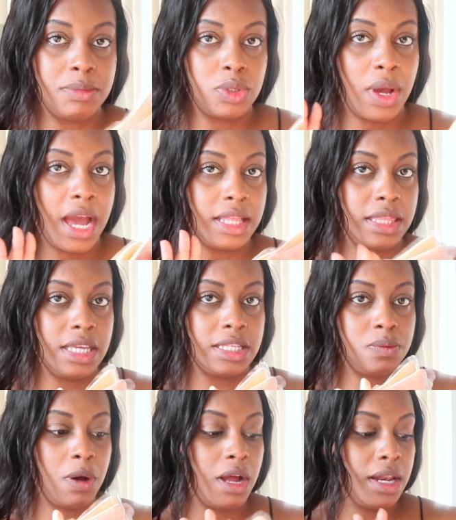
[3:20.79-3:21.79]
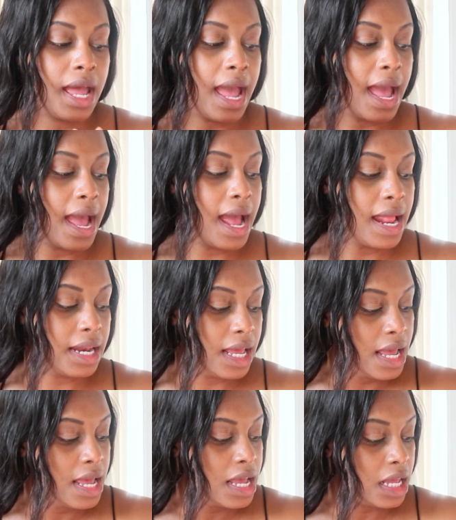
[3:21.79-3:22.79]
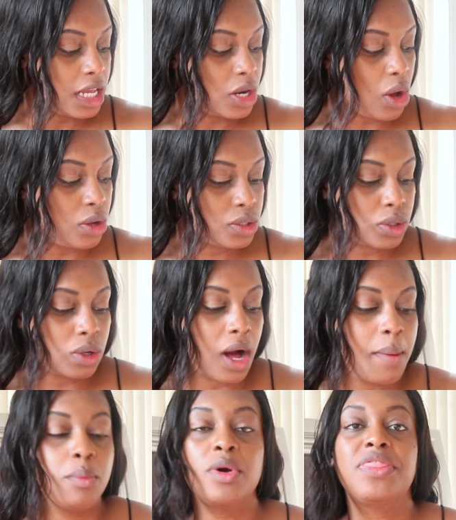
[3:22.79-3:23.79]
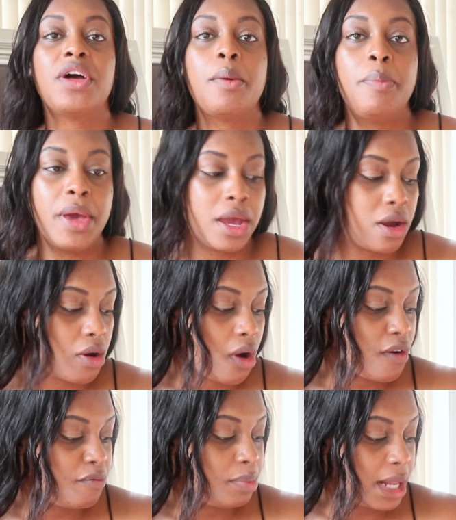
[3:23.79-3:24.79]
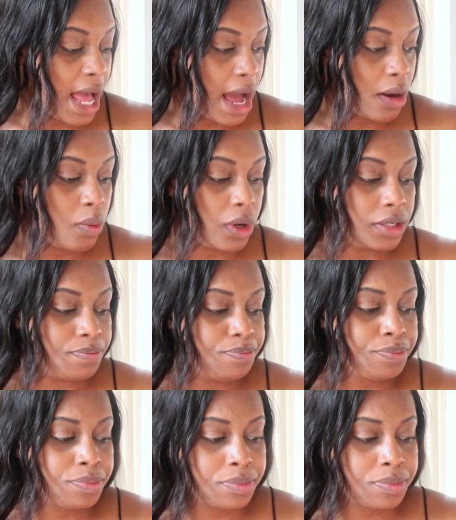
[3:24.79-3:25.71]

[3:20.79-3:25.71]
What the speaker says: So I had this one, and it also come with a pair of black one.